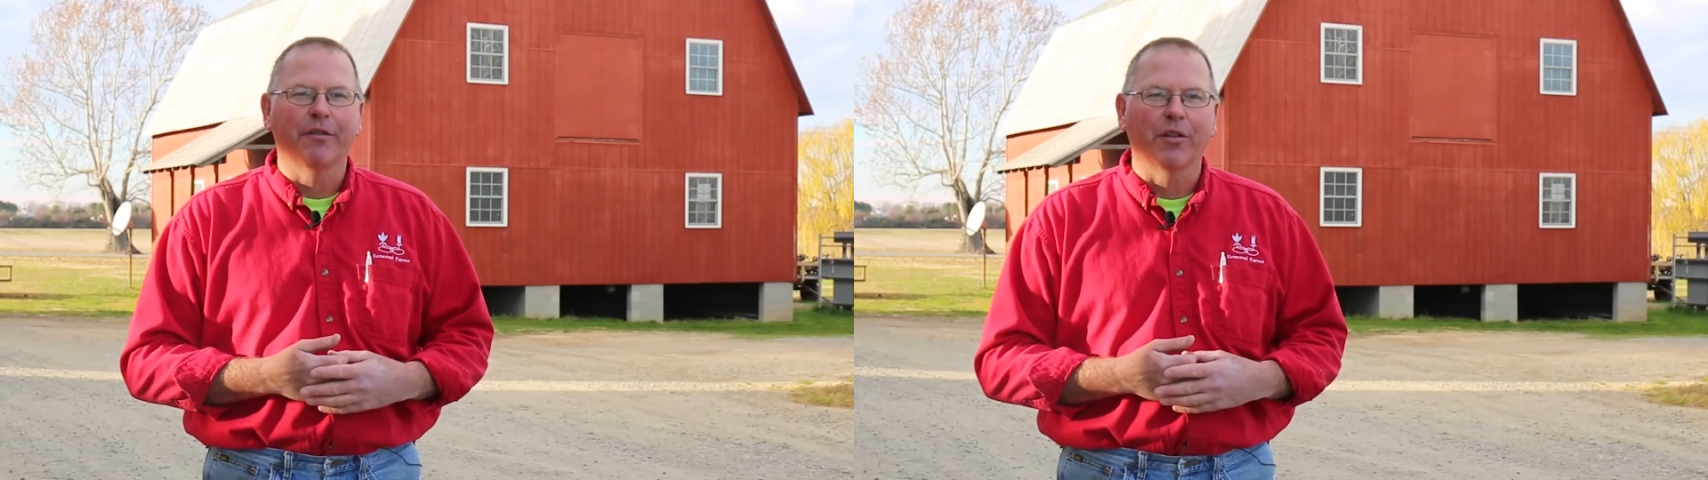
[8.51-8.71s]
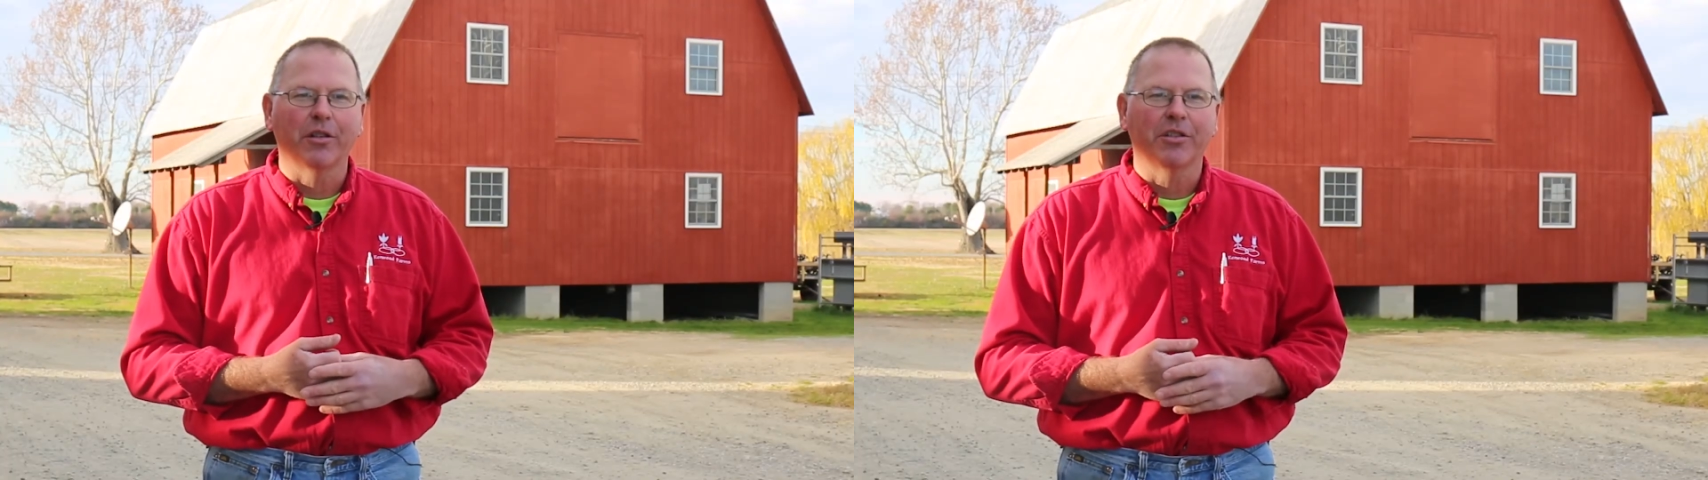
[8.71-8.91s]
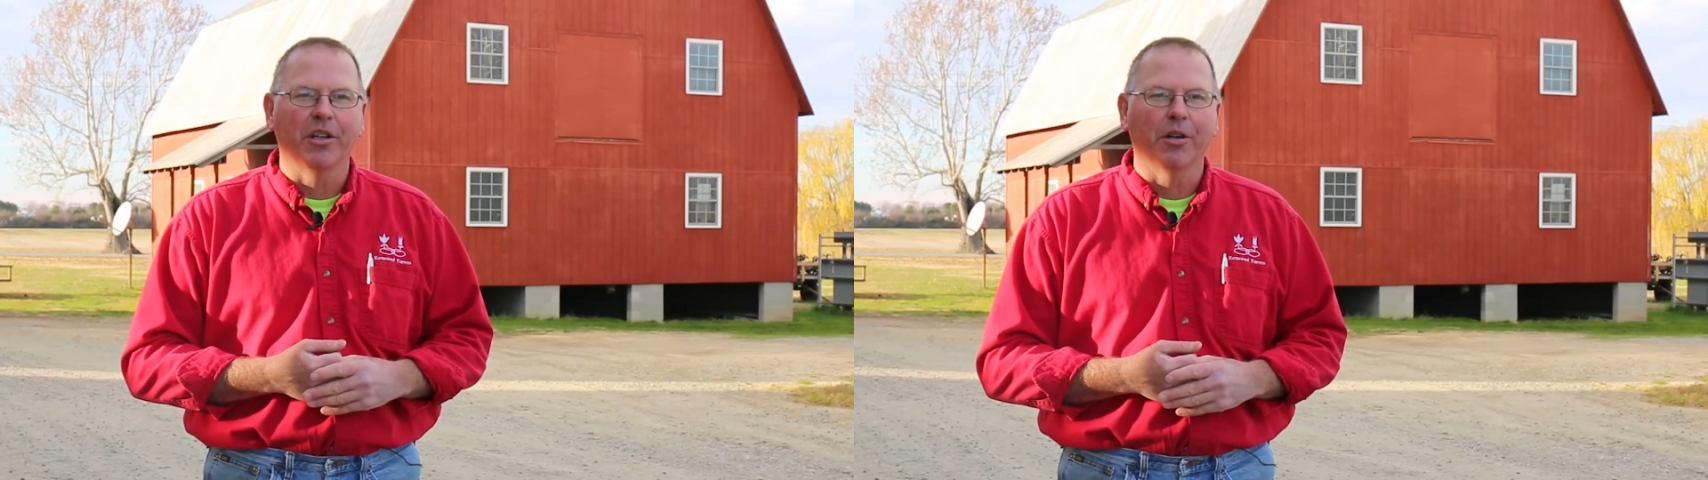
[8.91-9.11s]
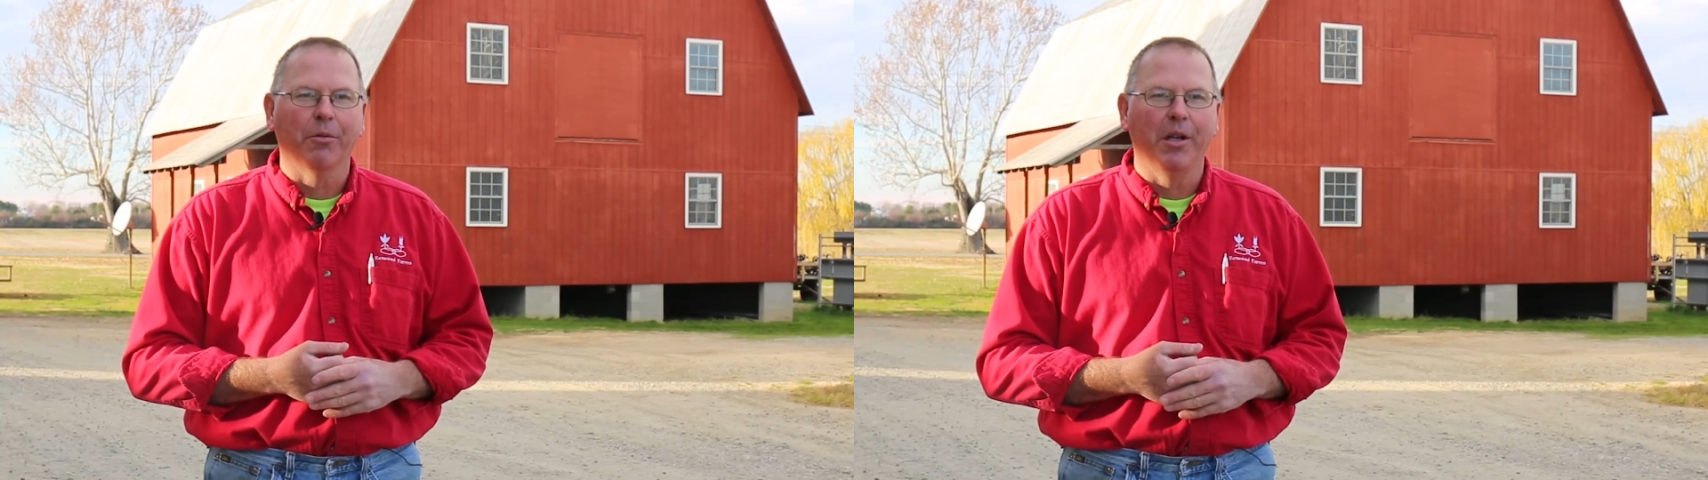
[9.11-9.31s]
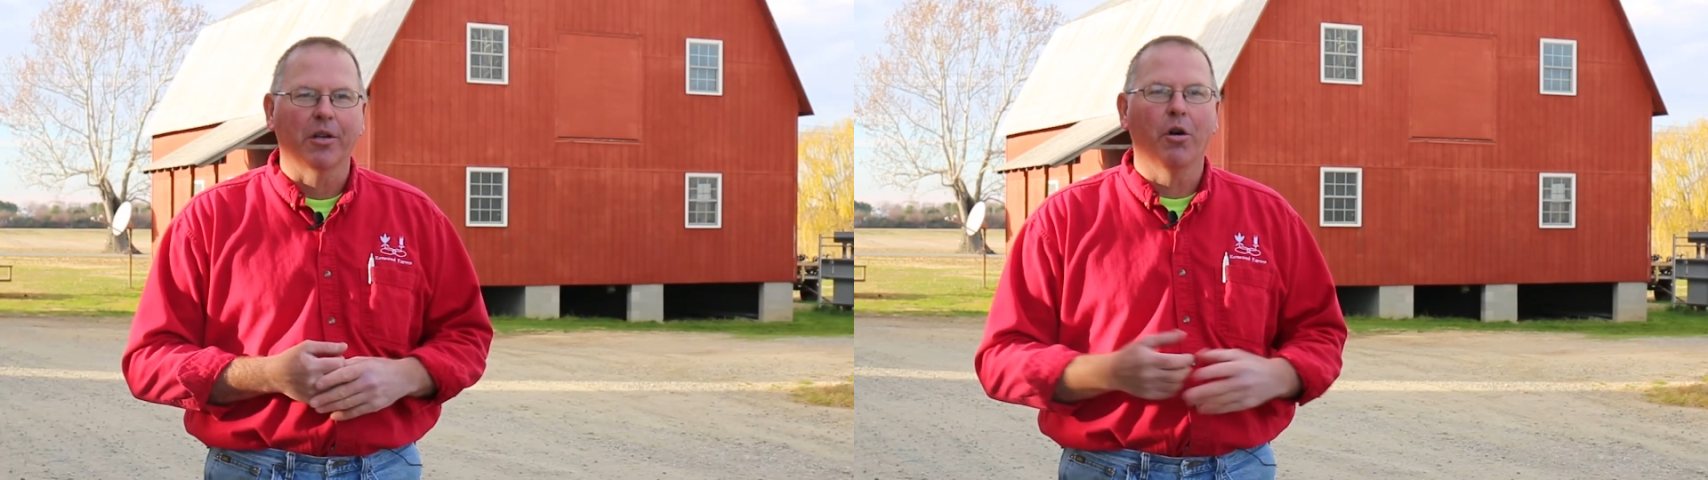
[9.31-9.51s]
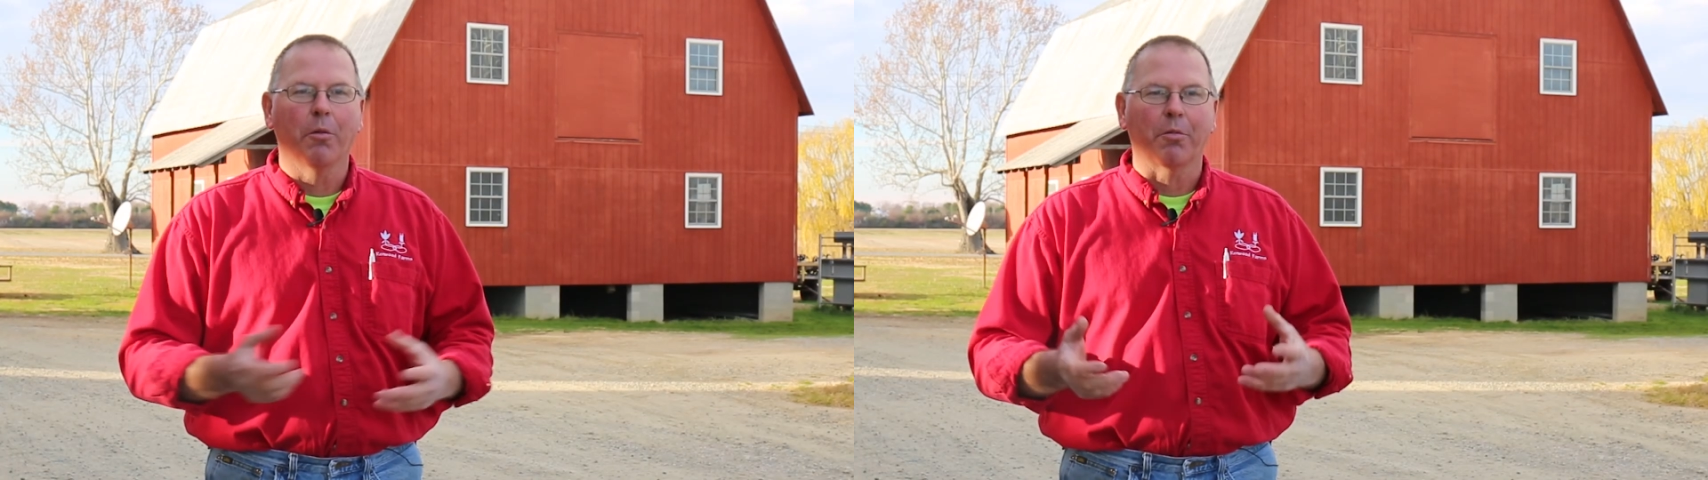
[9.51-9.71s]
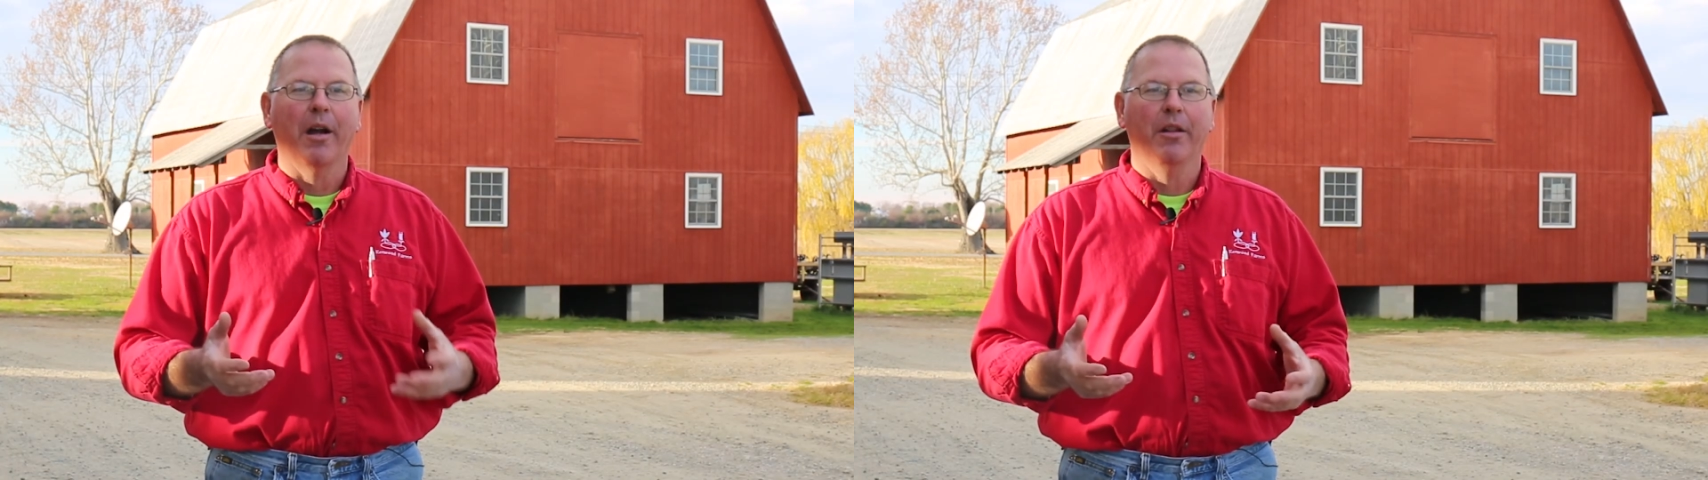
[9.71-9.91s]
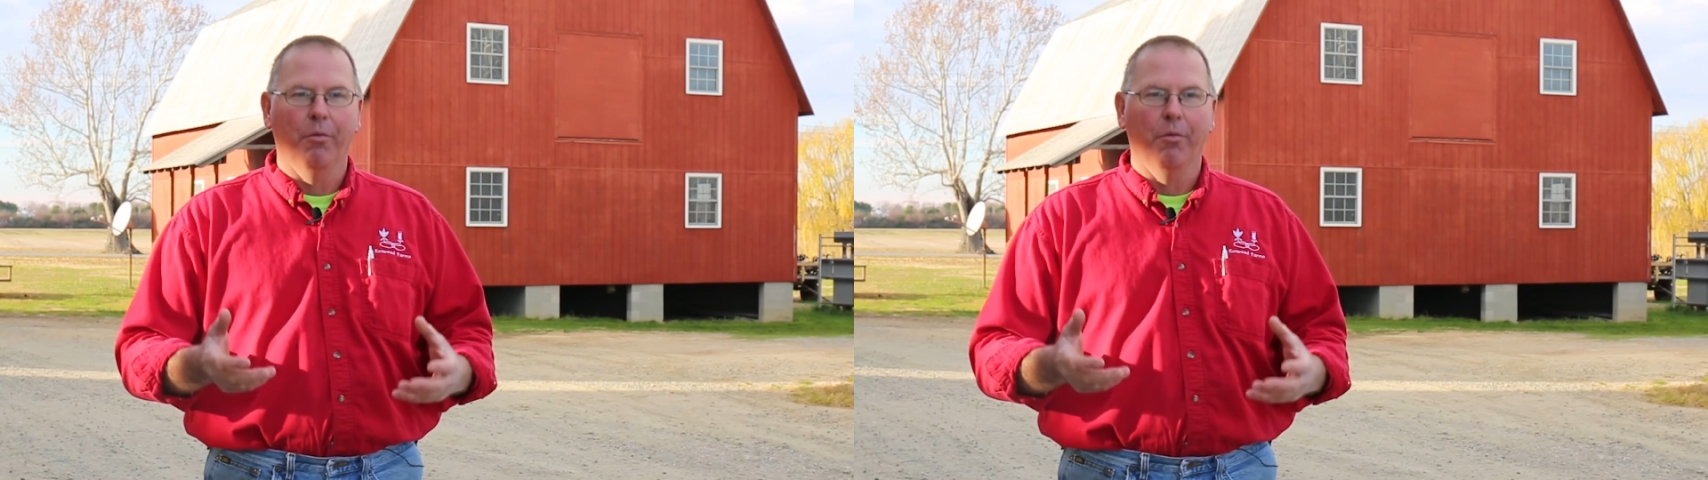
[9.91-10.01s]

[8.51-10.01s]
the first year we incorporated